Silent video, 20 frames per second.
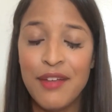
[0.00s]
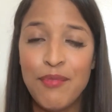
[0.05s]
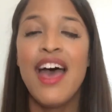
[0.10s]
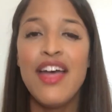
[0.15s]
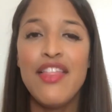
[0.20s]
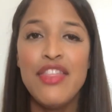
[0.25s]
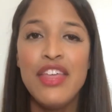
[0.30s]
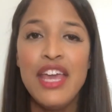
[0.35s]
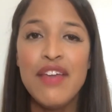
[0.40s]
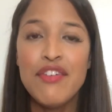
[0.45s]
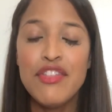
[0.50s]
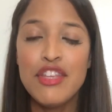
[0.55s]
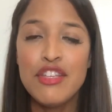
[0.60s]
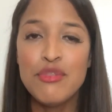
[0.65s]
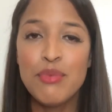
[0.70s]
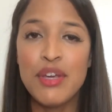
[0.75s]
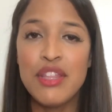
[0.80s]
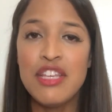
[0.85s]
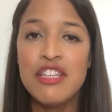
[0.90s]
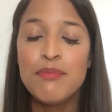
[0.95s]
And think of it this
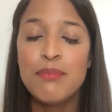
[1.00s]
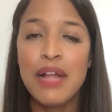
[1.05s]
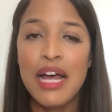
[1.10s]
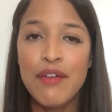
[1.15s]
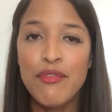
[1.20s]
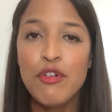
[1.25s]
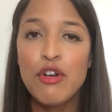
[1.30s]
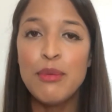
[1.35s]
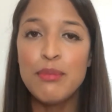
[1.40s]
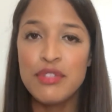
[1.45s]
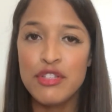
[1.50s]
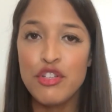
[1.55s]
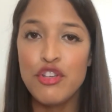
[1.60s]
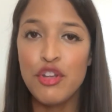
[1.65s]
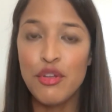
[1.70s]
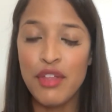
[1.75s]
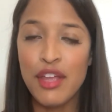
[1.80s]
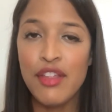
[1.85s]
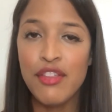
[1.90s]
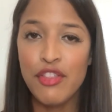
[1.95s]
way, these platforms,
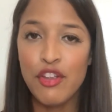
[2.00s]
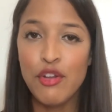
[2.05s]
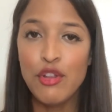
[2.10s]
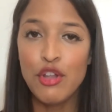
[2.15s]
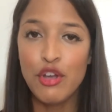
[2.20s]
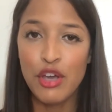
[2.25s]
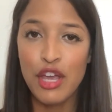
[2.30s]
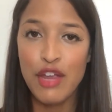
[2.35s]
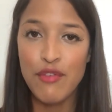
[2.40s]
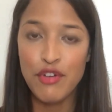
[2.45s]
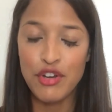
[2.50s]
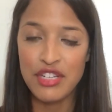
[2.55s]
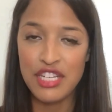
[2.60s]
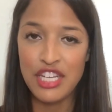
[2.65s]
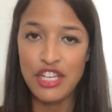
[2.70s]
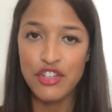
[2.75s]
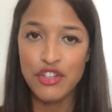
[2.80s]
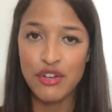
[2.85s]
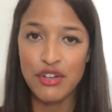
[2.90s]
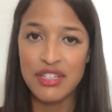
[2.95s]
they're looking for
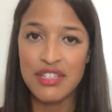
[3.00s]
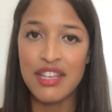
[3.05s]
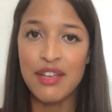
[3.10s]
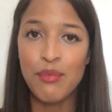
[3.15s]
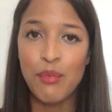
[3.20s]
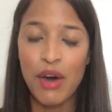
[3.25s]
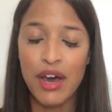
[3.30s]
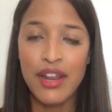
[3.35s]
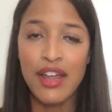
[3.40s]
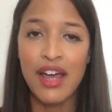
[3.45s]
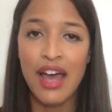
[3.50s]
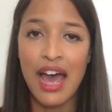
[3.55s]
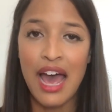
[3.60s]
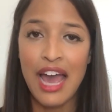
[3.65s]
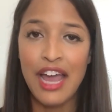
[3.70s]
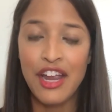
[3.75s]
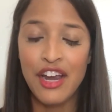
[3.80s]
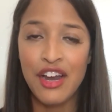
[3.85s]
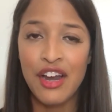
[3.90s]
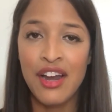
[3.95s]
teachers. They want to
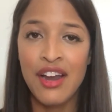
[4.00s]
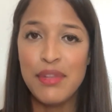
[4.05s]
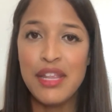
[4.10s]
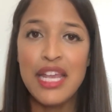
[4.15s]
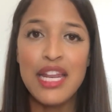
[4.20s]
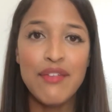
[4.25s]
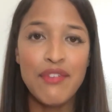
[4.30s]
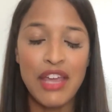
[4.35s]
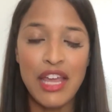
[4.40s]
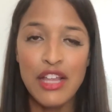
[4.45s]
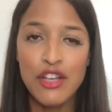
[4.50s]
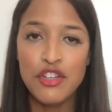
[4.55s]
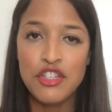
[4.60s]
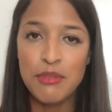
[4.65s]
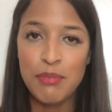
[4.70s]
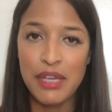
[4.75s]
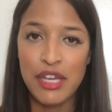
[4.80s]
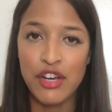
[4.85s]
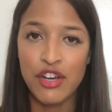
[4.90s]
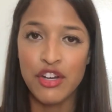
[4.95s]
hire native English
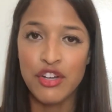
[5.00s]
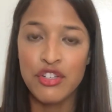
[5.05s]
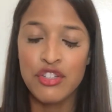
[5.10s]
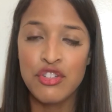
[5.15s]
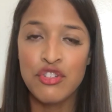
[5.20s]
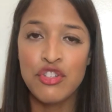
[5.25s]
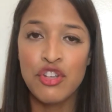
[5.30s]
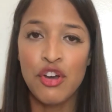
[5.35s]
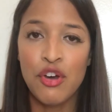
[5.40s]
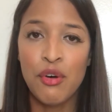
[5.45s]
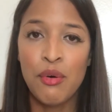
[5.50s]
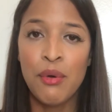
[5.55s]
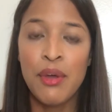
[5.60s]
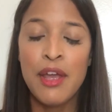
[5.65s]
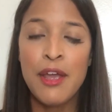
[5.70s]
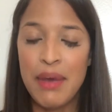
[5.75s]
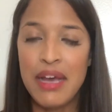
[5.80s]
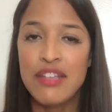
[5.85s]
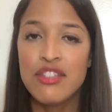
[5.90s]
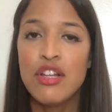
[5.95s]
speakers. So
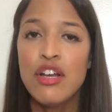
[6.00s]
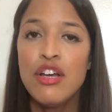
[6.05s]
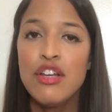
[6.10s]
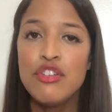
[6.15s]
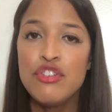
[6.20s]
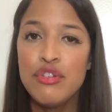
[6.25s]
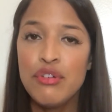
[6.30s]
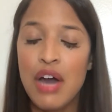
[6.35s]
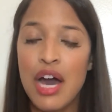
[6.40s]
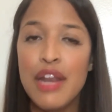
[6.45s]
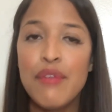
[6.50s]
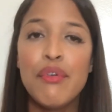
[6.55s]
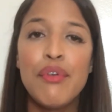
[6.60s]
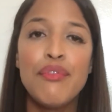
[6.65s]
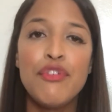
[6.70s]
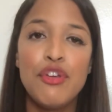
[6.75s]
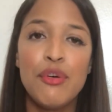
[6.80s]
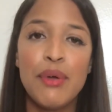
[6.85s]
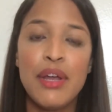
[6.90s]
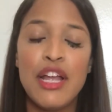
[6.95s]
as long as you kind of
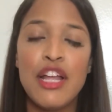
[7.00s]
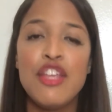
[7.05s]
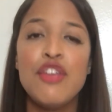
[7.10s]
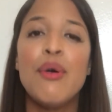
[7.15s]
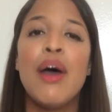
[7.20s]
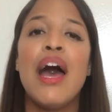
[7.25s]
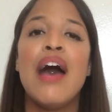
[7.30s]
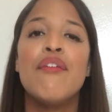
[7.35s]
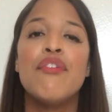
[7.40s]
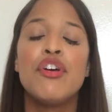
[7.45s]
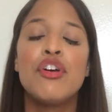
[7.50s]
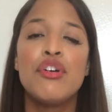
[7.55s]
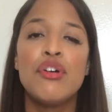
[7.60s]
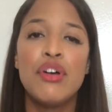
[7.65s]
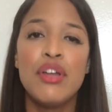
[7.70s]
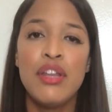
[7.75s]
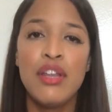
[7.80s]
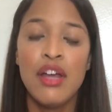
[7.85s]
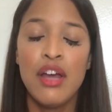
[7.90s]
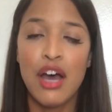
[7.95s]
review it and you have a
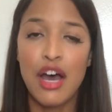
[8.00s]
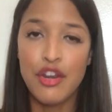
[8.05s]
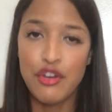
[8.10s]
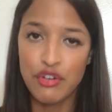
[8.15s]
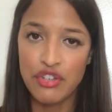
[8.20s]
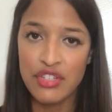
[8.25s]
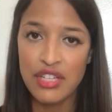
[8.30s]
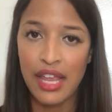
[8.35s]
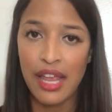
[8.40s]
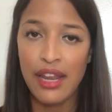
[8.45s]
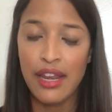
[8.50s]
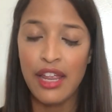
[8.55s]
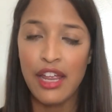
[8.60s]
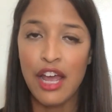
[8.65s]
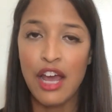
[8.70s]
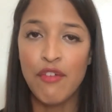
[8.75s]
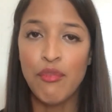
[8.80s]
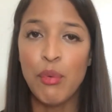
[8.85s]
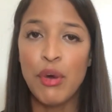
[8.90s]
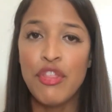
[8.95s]
good understanding
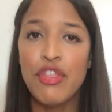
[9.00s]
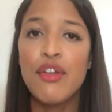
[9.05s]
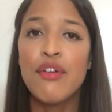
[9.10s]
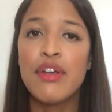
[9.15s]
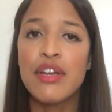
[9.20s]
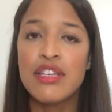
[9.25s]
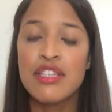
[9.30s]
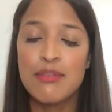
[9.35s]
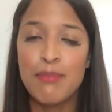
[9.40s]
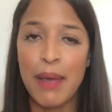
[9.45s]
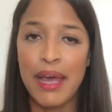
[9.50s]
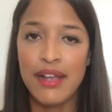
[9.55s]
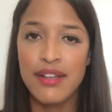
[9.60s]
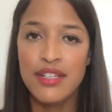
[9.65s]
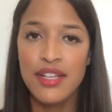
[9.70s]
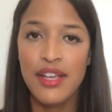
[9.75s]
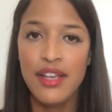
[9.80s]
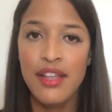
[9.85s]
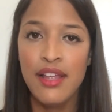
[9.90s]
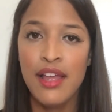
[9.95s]
of what they're
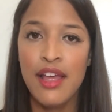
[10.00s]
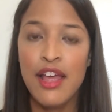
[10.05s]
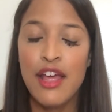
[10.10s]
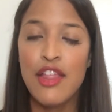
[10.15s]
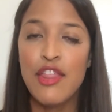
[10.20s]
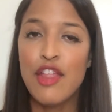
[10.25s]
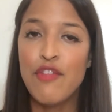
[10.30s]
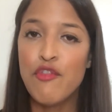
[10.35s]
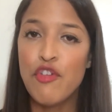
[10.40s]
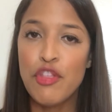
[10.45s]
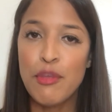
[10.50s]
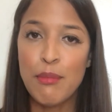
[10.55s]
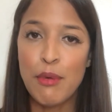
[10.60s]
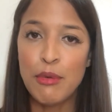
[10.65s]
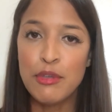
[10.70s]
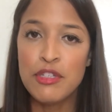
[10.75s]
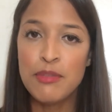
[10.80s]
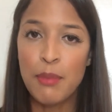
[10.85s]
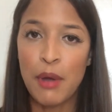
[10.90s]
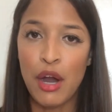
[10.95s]
expecting, then for the
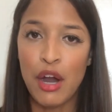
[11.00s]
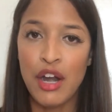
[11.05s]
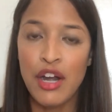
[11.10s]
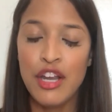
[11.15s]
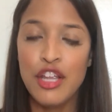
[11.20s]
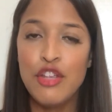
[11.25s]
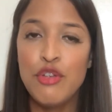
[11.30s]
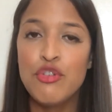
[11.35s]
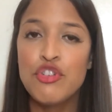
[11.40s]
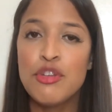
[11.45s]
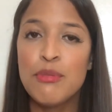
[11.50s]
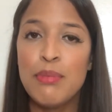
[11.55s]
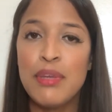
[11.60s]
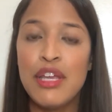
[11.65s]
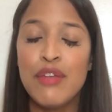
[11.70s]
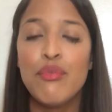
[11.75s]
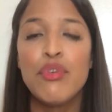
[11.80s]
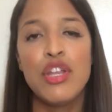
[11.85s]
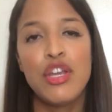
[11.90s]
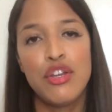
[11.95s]
most part, you should be
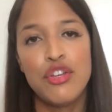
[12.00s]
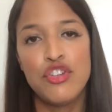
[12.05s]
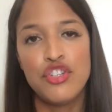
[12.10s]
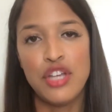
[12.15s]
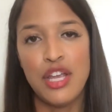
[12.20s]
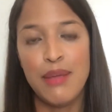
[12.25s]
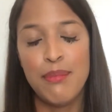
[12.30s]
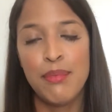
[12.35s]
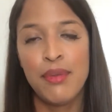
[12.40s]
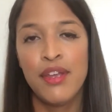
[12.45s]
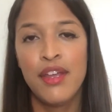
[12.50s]
in really good shape.